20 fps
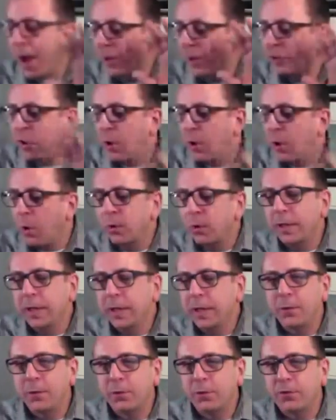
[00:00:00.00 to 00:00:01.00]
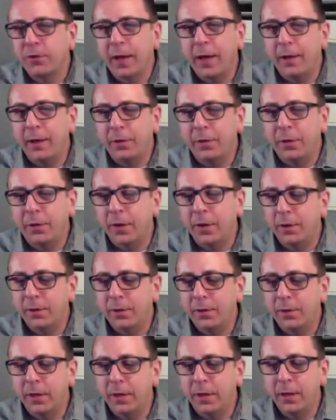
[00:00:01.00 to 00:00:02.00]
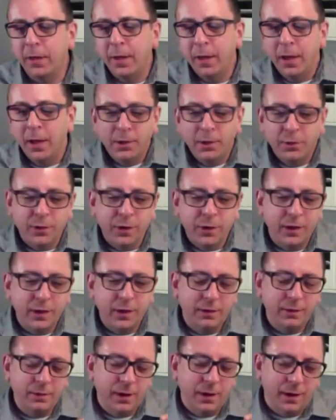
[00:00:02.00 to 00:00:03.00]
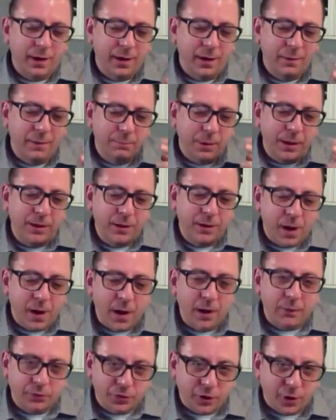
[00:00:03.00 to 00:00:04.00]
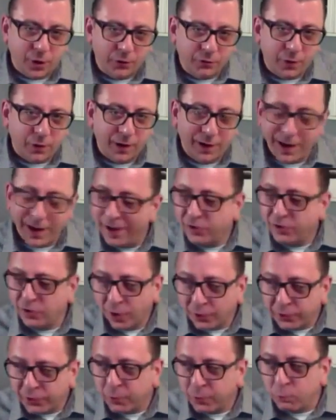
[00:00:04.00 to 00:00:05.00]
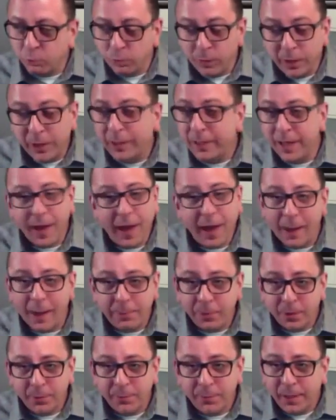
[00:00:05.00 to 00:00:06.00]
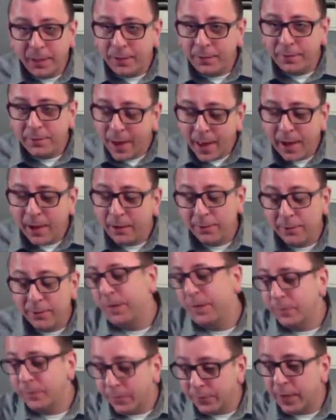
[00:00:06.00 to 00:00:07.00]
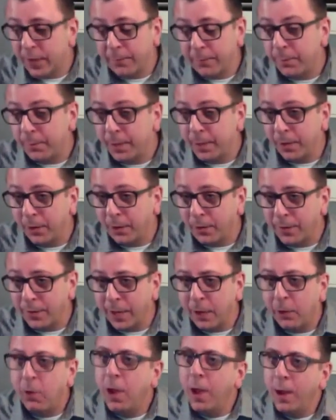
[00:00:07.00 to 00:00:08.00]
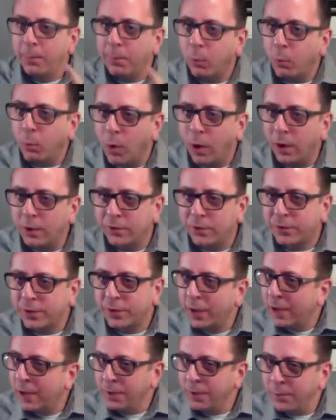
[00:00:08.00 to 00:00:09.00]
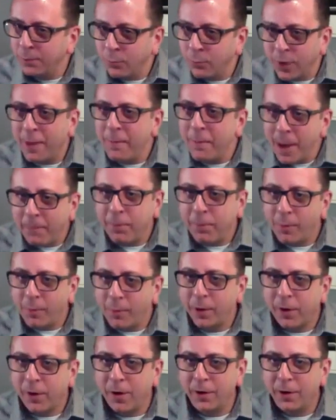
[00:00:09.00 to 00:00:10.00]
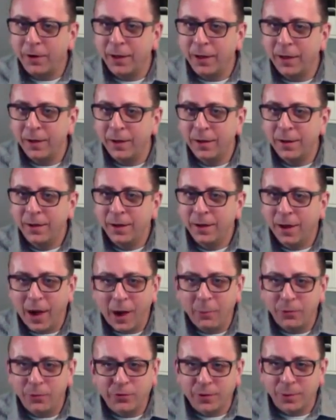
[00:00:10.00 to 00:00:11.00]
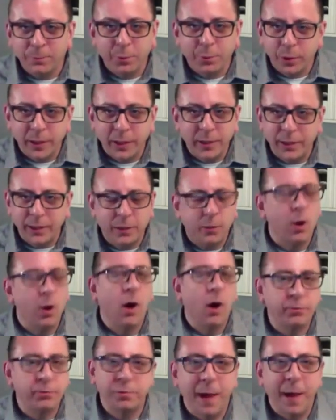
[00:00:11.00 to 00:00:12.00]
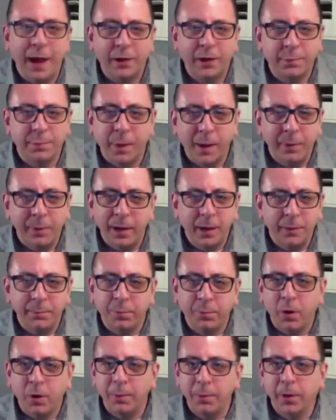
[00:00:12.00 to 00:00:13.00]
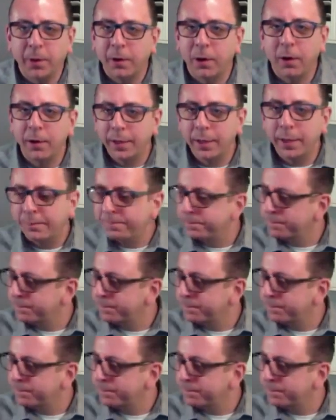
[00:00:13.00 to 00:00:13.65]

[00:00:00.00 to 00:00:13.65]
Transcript: I totally understand the being kind of starstruck. It doesn't really happen to me now. In fact, it doesn't happen to me at all now. But once, when I met Paul McCartney, I was completely gobsmacked by meeting Paul McCartney.